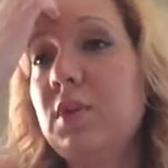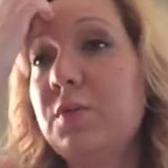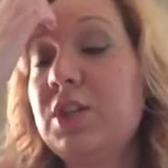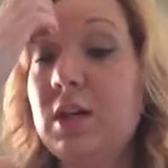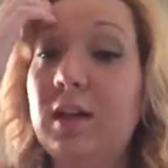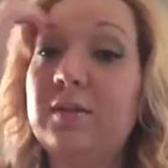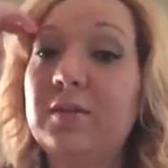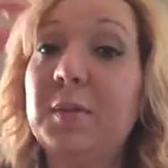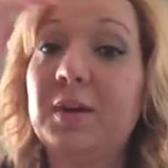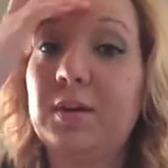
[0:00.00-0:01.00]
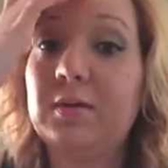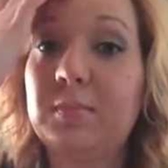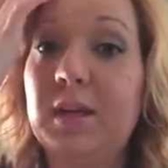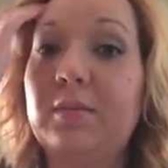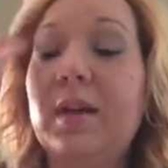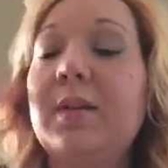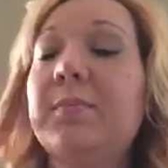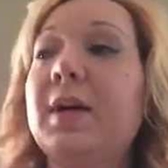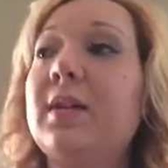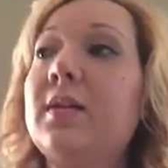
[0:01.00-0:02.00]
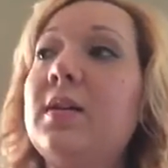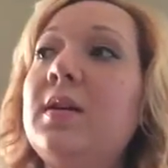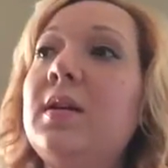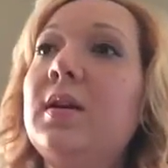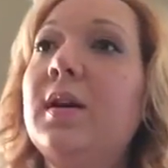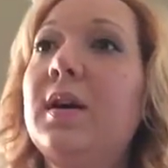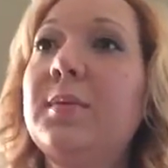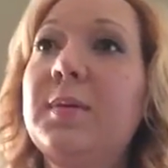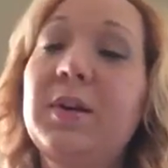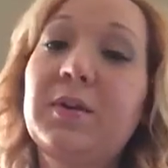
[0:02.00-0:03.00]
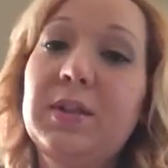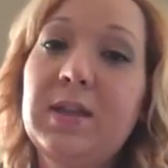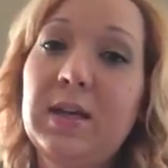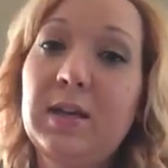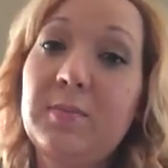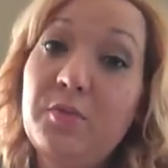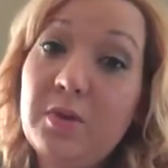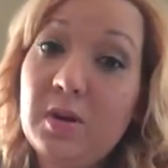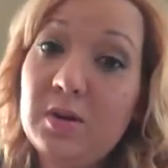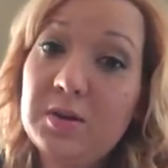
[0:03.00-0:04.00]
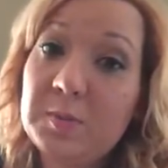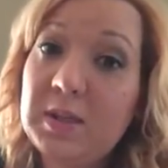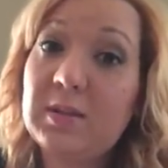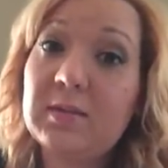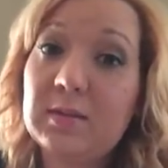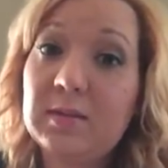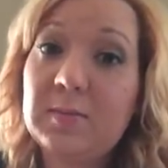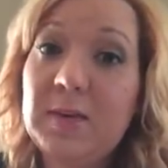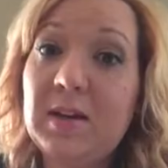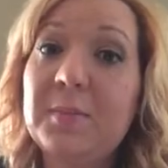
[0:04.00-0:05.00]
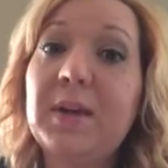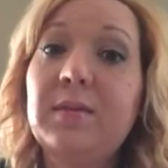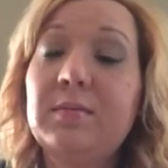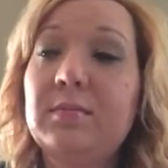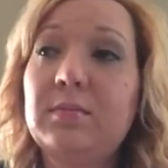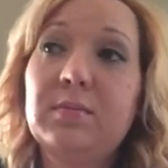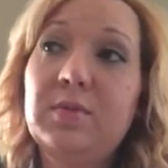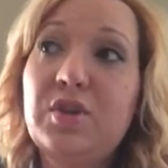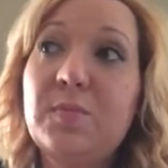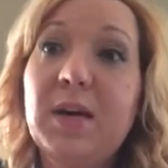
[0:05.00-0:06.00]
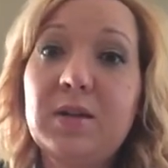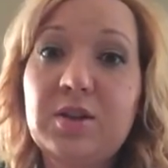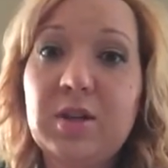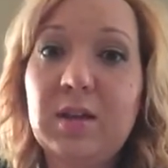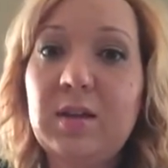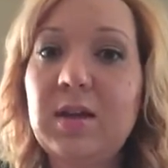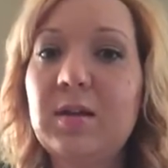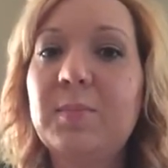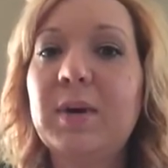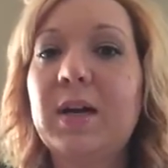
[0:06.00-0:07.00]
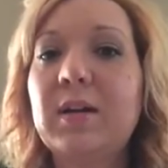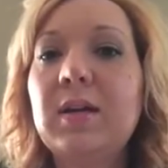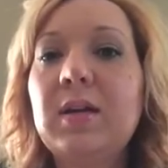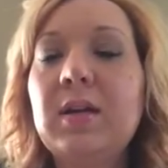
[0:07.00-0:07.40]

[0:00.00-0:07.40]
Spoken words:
which I like Femera, by the way, but I'm not going to take it anymore just because it's becoming too much, I think. But